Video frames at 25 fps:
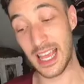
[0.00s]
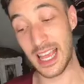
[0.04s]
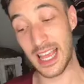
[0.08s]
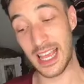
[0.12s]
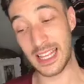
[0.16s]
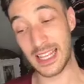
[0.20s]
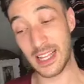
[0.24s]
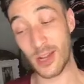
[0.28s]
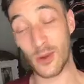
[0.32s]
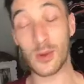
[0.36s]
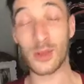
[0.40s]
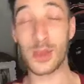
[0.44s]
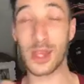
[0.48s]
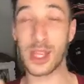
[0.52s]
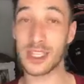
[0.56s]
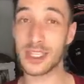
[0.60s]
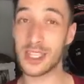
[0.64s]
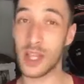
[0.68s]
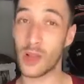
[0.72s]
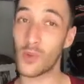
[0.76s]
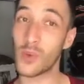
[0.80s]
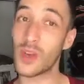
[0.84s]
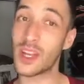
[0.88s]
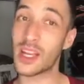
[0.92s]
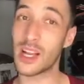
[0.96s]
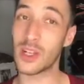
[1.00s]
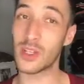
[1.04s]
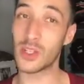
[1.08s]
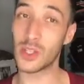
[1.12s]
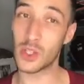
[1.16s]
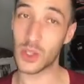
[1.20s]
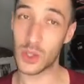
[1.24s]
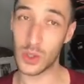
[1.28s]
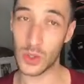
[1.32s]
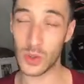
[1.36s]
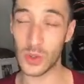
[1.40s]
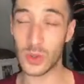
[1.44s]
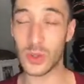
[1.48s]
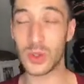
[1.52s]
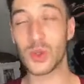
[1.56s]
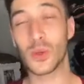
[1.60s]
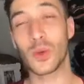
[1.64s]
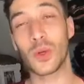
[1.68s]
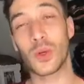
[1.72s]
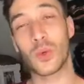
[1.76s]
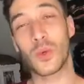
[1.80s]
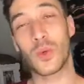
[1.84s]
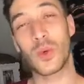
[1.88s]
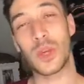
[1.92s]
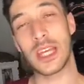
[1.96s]
And the good thing is that we can choose
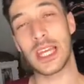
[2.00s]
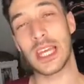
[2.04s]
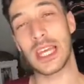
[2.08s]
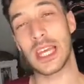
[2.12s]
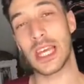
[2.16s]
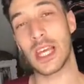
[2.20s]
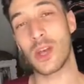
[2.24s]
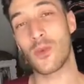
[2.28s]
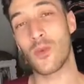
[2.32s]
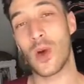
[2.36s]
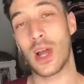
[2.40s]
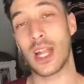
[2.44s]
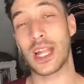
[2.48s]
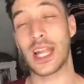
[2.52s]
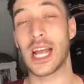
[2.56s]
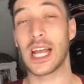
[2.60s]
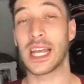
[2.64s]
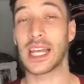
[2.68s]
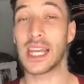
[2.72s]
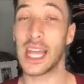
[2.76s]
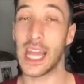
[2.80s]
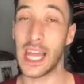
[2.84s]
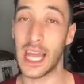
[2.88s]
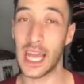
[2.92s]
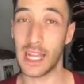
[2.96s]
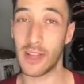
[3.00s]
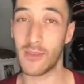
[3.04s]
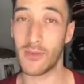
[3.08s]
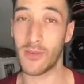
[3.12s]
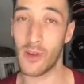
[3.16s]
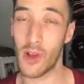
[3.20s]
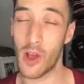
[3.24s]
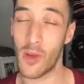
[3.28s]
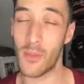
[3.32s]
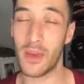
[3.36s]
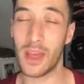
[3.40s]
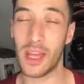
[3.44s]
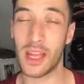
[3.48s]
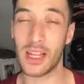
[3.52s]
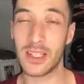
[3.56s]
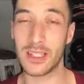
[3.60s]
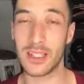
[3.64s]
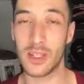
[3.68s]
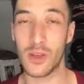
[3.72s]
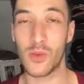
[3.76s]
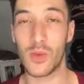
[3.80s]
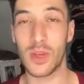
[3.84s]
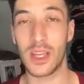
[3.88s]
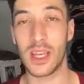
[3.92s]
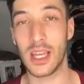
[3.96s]
what we wanna get from it.
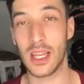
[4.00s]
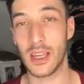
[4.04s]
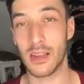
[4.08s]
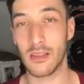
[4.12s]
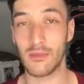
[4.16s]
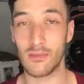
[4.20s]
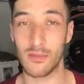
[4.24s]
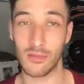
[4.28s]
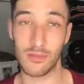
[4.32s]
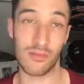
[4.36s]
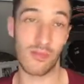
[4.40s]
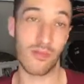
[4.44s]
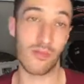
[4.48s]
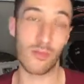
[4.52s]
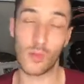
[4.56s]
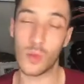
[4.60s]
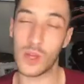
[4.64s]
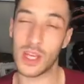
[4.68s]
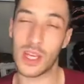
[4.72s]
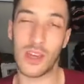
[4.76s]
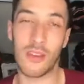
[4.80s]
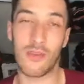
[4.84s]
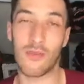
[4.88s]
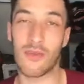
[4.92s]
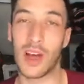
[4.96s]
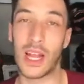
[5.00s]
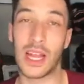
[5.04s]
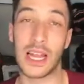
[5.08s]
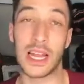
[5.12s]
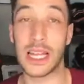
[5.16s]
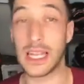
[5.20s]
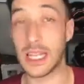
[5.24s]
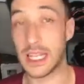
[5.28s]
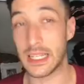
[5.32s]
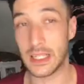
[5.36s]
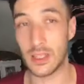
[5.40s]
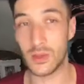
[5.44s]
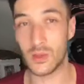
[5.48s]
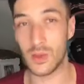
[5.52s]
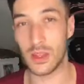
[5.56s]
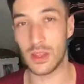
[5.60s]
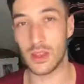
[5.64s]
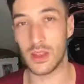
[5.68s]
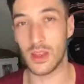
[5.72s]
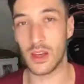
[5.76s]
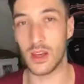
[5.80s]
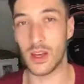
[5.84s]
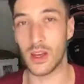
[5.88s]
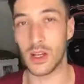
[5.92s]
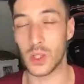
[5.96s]
So we give, we give a list
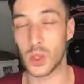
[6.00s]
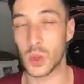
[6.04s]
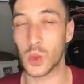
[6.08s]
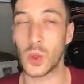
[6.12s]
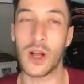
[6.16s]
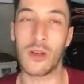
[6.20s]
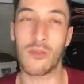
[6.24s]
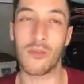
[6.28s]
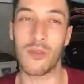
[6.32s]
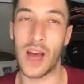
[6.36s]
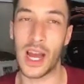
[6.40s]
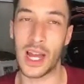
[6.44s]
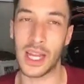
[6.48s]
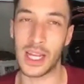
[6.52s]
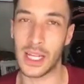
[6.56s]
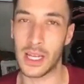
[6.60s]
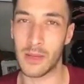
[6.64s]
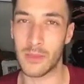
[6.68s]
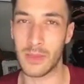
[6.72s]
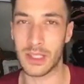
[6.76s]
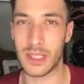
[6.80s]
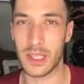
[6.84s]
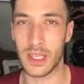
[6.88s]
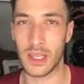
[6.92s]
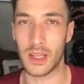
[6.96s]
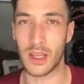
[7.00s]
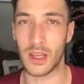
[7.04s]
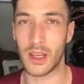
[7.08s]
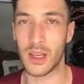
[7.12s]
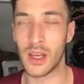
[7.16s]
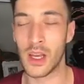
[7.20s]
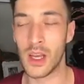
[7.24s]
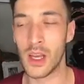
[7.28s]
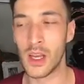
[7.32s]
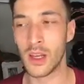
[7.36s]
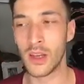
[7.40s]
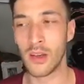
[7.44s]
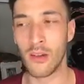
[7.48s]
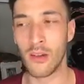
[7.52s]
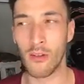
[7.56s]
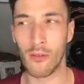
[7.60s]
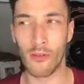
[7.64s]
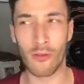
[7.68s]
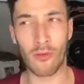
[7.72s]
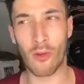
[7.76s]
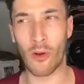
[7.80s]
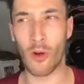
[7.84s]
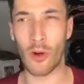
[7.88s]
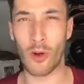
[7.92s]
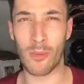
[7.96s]
with uh, 12 items and
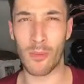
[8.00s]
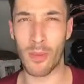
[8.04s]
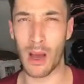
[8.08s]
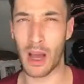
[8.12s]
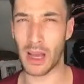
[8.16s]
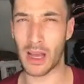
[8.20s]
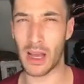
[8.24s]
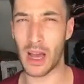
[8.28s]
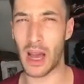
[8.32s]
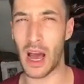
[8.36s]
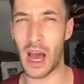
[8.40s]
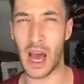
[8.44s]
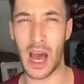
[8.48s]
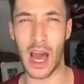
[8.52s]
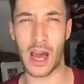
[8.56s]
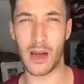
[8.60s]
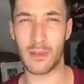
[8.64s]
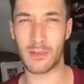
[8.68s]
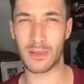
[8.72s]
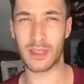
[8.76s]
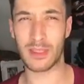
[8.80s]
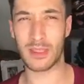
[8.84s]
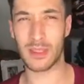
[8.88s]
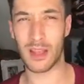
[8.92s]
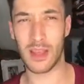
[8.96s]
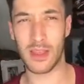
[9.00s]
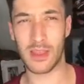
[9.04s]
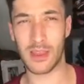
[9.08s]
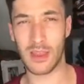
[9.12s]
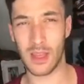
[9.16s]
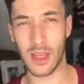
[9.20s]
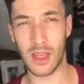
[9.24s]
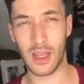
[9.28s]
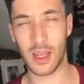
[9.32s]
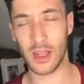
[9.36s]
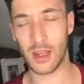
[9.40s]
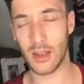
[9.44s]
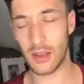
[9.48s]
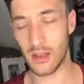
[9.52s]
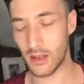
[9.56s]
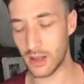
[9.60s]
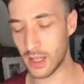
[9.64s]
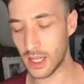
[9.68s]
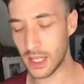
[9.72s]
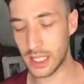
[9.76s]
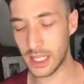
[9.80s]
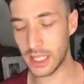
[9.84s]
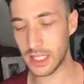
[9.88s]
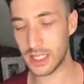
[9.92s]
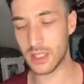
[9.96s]
four backups, I think
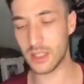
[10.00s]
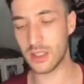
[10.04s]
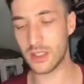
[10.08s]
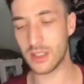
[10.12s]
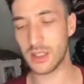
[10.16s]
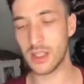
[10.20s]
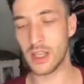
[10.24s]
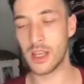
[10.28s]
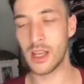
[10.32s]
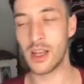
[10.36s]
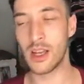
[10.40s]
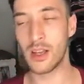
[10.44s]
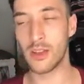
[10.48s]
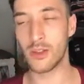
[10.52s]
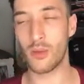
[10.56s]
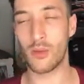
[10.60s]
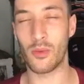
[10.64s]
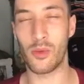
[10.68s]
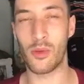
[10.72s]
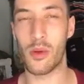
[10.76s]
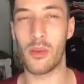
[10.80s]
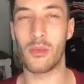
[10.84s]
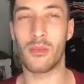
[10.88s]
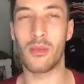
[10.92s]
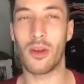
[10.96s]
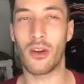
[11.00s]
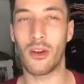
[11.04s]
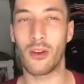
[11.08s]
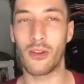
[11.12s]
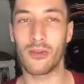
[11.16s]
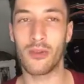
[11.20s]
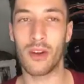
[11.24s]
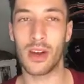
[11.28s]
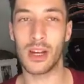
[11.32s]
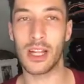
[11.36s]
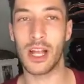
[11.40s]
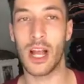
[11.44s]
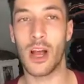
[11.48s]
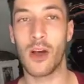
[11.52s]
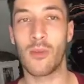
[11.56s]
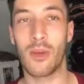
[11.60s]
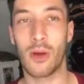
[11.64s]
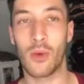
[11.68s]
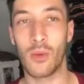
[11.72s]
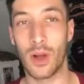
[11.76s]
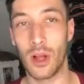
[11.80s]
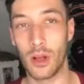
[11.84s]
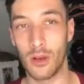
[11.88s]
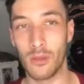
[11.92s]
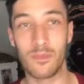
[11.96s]
it is. Don't remember right now,
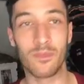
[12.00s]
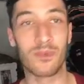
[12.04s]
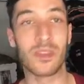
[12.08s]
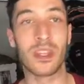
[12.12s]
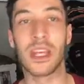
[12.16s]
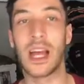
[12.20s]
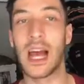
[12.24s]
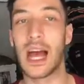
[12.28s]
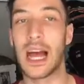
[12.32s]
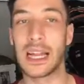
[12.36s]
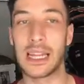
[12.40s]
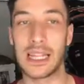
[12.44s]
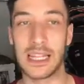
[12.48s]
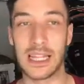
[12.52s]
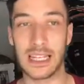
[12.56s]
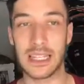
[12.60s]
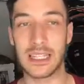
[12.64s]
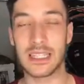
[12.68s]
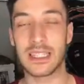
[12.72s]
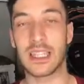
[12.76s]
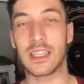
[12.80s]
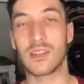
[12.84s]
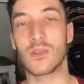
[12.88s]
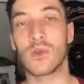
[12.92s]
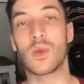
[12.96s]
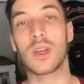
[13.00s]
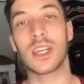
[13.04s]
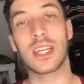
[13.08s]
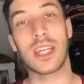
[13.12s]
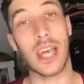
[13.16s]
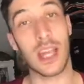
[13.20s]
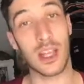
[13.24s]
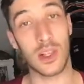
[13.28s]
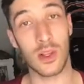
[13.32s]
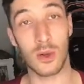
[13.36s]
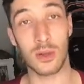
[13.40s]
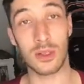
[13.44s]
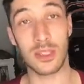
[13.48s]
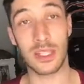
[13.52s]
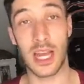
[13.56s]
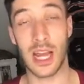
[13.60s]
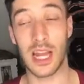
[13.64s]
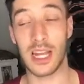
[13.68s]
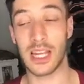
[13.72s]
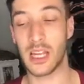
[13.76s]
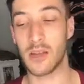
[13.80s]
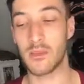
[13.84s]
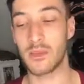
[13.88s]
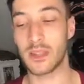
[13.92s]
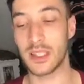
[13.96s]
but well, a list and we get those
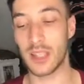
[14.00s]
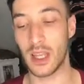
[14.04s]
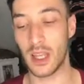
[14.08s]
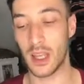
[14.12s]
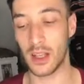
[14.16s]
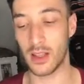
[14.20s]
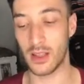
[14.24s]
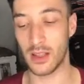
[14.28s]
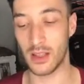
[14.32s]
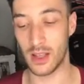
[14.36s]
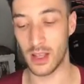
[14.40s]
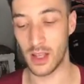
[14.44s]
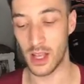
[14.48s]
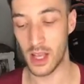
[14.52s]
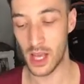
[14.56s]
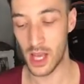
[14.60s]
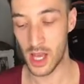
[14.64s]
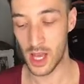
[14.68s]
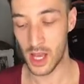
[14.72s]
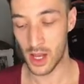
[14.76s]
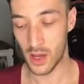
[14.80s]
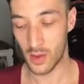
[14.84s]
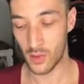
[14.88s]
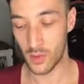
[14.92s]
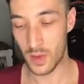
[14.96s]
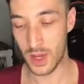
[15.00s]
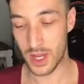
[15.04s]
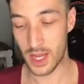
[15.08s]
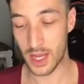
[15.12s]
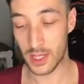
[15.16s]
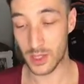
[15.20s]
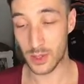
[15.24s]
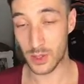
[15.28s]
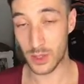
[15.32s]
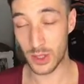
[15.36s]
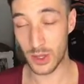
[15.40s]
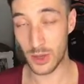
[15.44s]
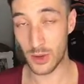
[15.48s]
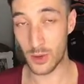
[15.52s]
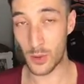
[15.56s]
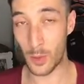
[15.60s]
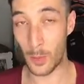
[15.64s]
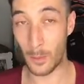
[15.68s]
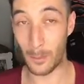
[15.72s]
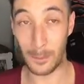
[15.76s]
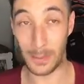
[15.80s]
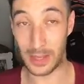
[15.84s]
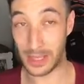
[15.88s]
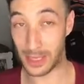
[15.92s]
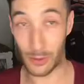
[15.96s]
items and we get
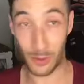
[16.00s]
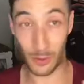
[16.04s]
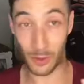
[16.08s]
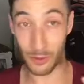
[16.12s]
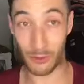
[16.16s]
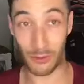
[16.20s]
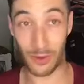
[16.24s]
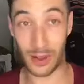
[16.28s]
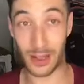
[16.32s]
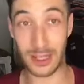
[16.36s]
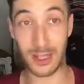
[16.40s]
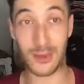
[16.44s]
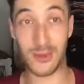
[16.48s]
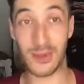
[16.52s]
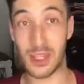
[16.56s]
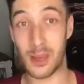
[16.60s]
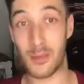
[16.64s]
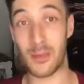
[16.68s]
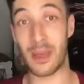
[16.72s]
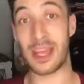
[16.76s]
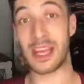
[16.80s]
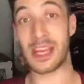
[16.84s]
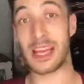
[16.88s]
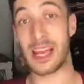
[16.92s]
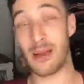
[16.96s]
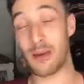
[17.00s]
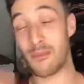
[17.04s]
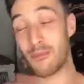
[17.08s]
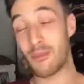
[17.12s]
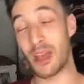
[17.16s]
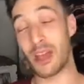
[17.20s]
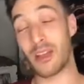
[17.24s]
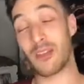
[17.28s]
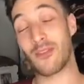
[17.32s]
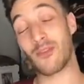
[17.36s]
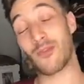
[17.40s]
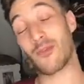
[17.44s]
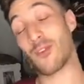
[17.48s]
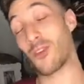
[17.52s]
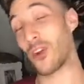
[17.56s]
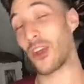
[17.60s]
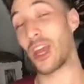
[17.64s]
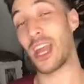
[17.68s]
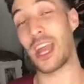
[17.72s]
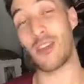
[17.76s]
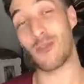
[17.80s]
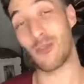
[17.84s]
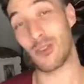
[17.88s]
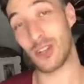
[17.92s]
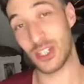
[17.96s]
to beat our face with the makeup
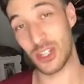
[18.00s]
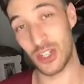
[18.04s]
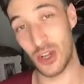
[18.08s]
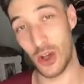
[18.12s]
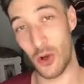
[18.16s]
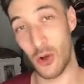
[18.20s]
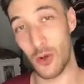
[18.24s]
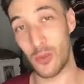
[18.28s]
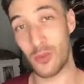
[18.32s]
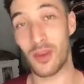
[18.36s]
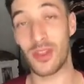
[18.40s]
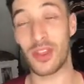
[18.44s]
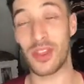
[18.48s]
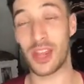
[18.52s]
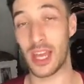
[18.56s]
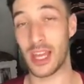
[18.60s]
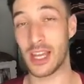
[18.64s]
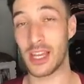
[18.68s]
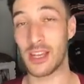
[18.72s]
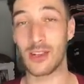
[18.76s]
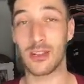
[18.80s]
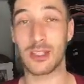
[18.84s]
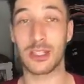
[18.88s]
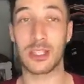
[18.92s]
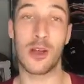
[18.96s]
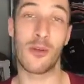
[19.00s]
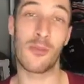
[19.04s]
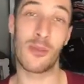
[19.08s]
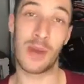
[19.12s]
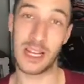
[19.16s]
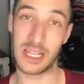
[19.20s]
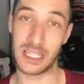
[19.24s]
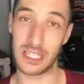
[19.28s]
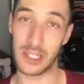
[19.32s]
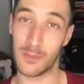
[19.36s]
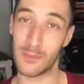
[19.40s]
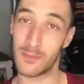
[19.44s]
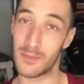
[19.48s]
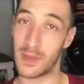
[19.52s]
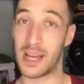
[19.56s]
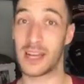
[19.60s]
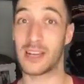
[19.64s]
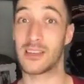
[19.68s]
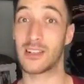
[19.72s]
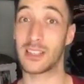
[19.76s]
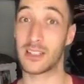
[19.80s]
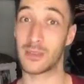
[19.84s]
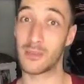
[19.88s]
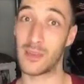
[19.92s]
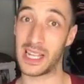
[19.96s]
for every show. Thank you so much,
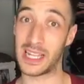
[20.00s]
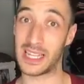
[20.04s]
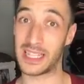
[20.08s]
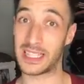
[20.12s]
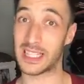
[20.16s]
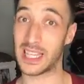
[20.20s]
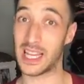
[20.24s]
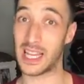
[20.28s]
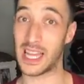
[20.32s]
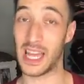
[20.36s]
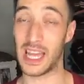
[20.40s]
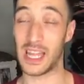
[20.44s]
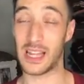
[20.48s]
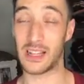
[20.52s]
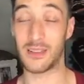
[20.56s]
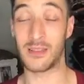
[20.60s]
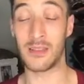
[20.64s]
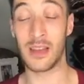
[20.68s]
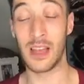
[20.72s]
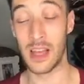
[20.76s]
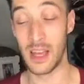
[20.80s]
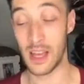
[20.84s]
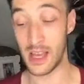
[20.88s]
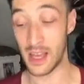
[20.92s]
MAC Cosmetics again.